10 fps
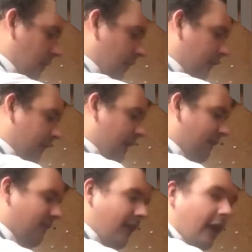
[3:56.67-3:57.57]
And
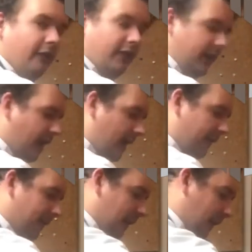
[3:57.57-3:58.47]
then very
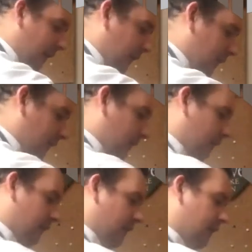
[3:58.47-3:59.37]
carefully
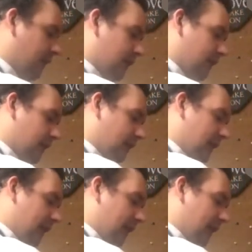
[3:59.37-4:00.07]
lay